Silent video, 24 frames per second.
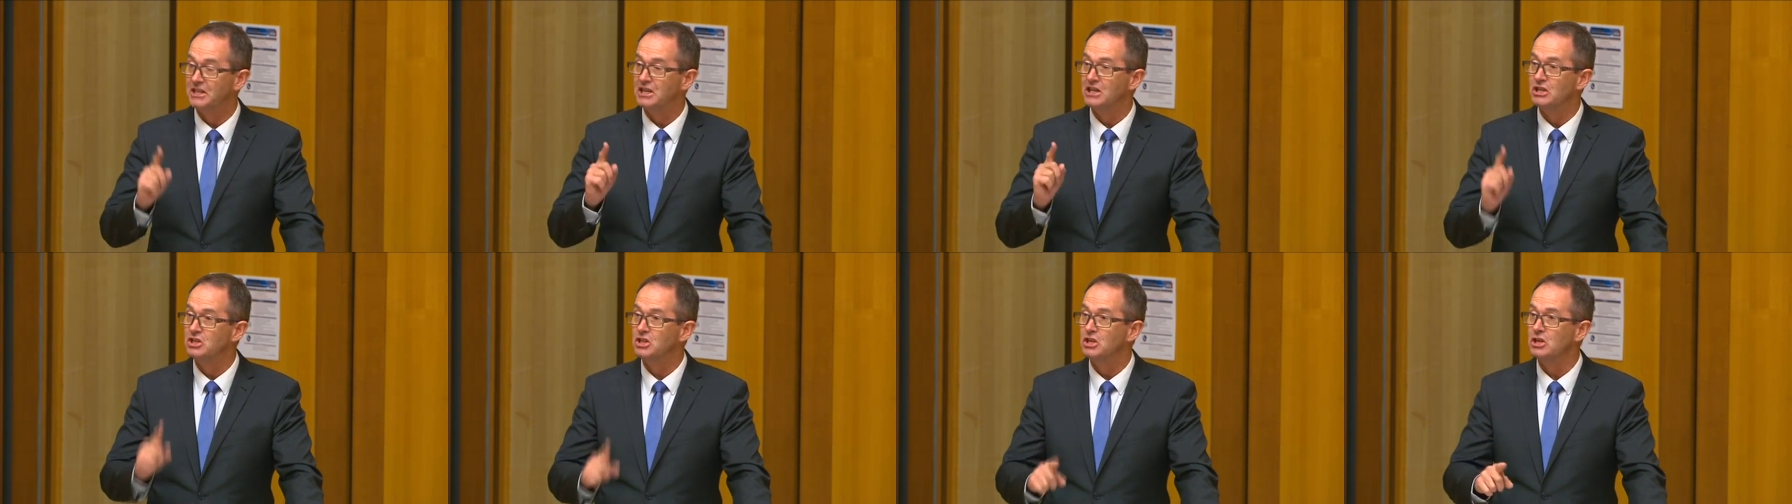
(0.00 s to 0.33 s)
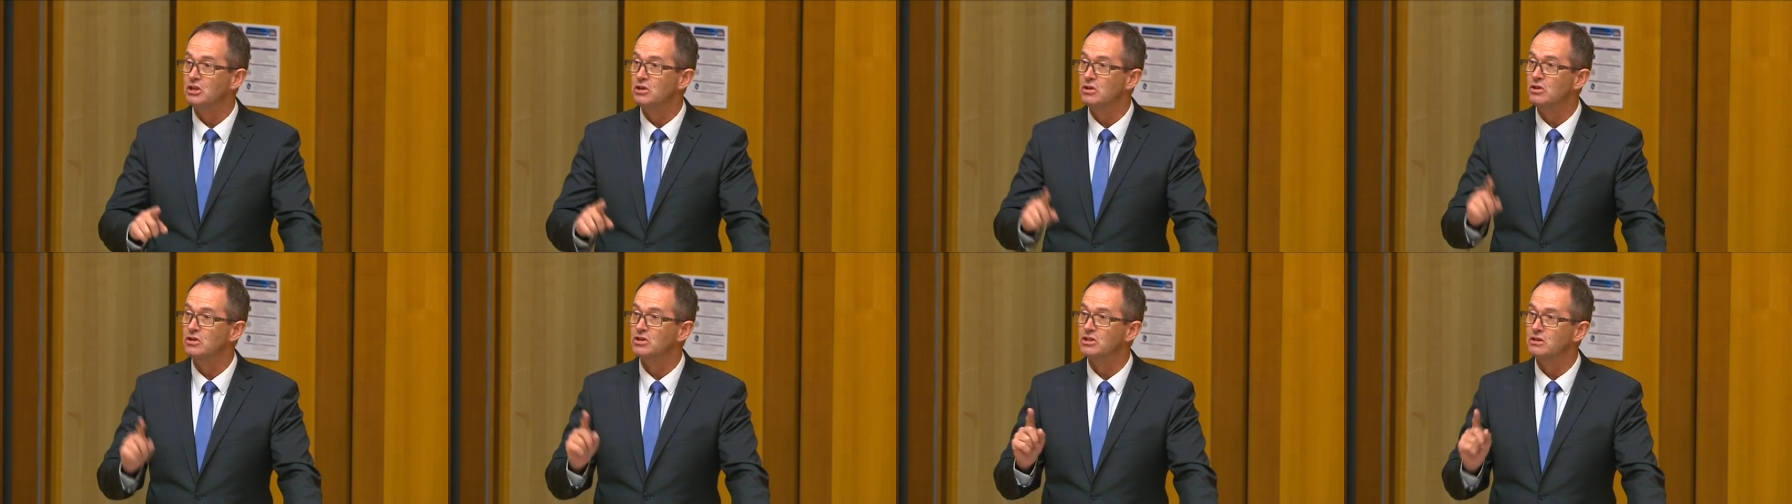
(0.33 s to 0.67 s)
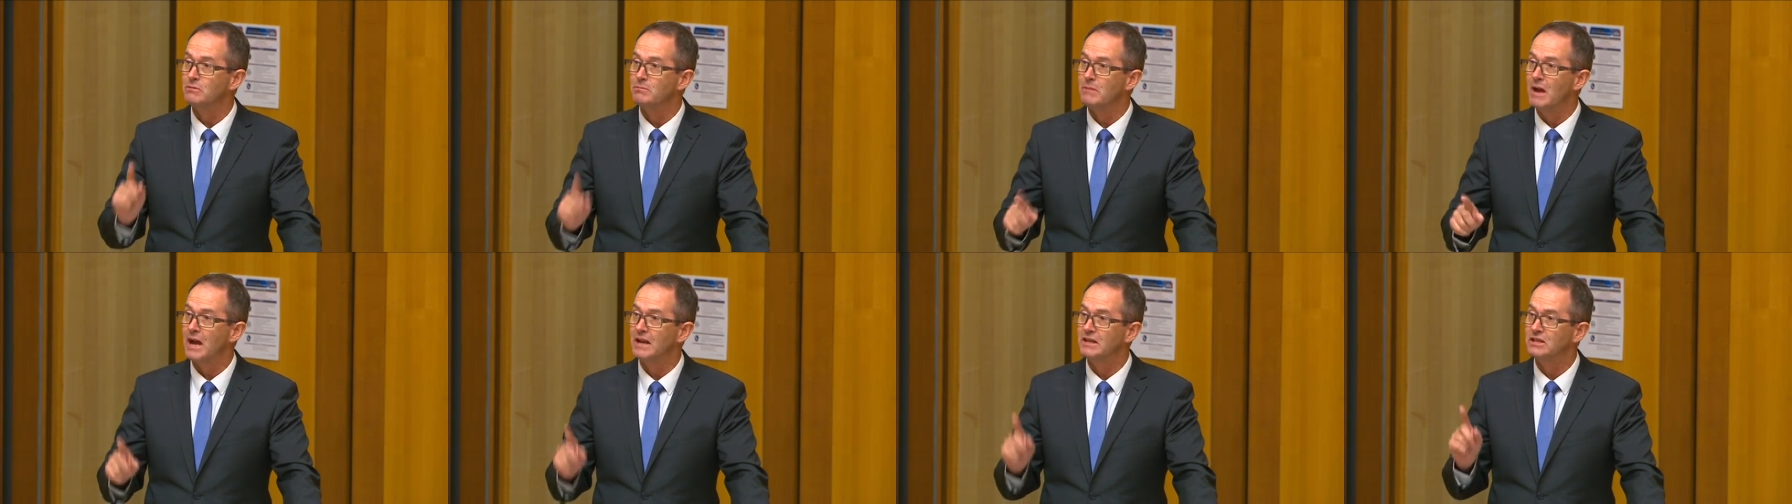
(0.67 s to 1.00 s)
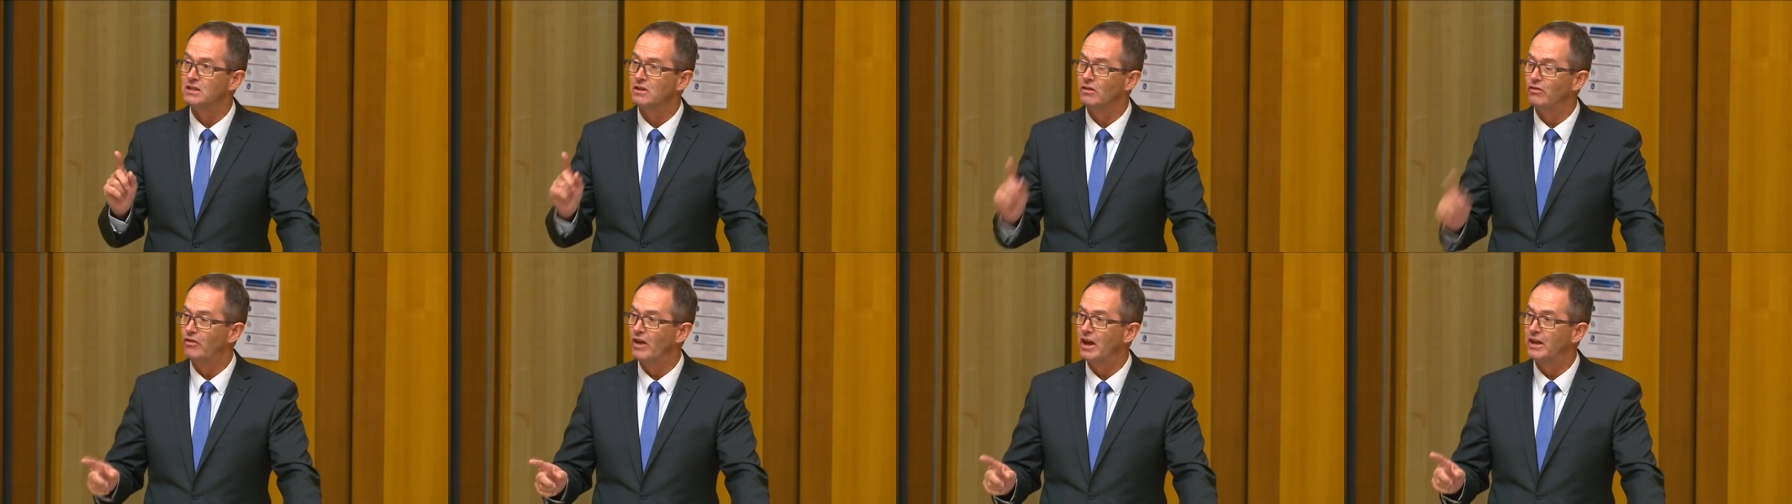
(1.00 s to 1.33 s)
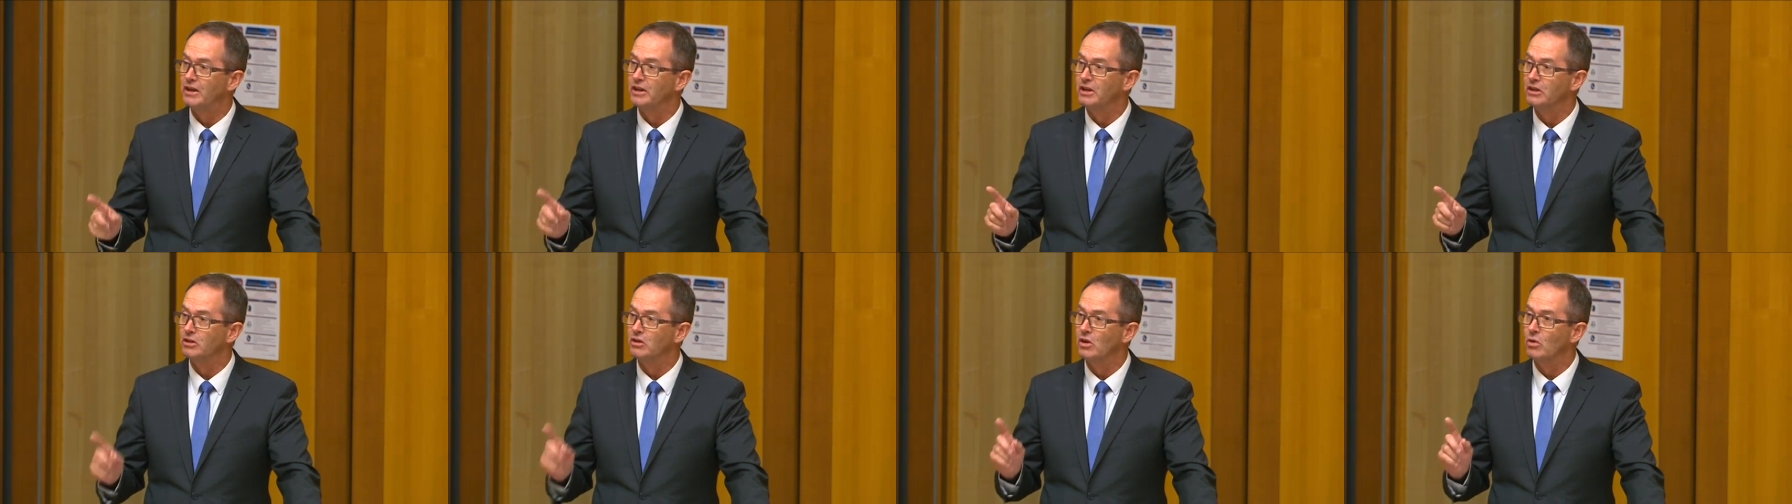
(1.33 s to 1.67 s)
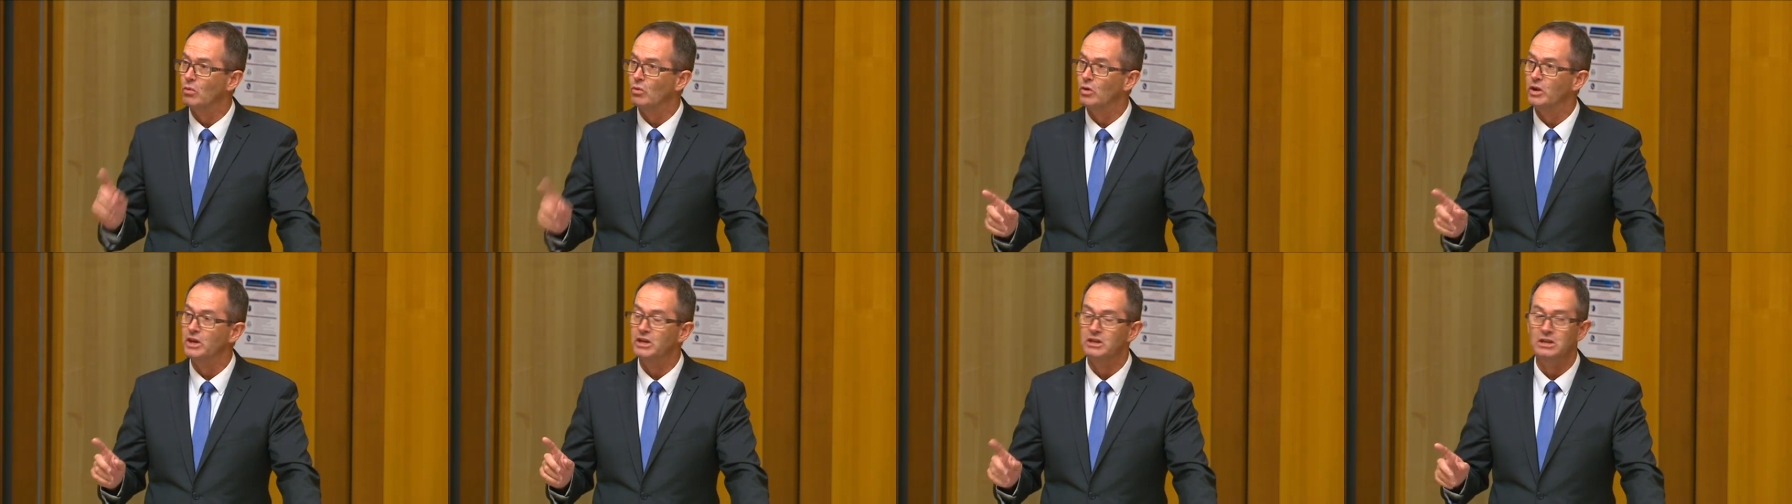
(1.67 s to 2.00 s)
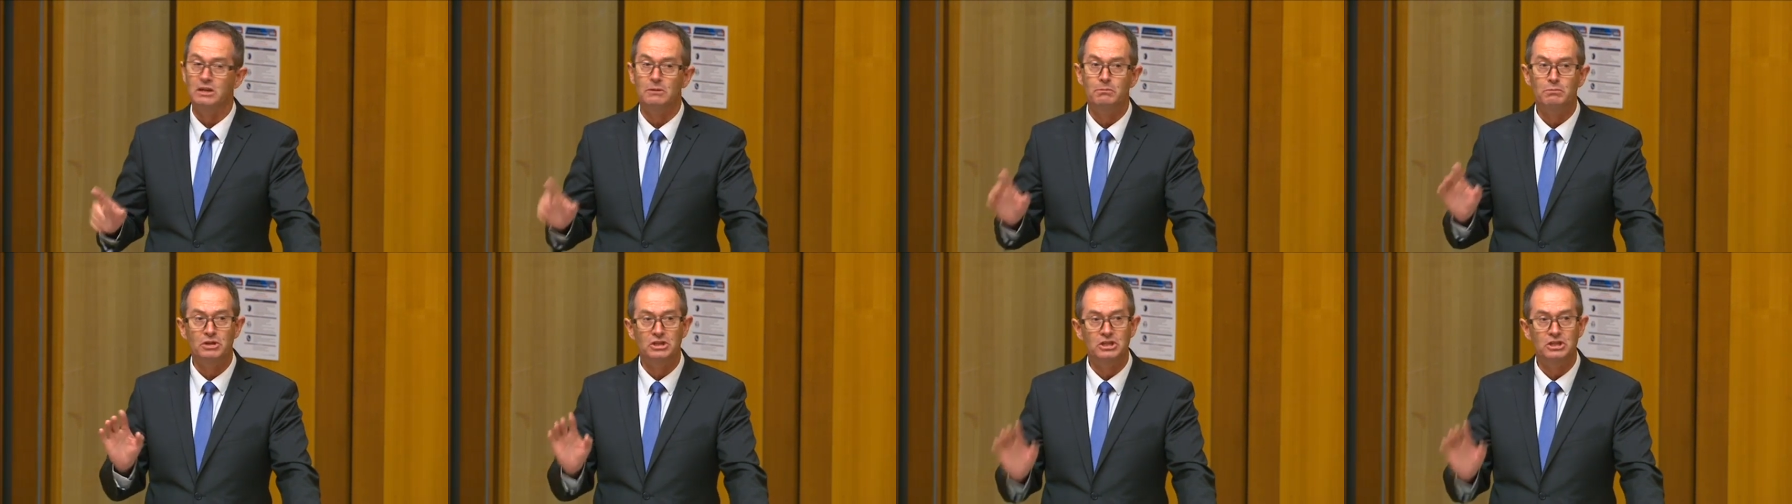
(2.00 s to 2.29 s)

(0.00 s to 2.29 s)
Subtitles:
continues to match the funding that we did,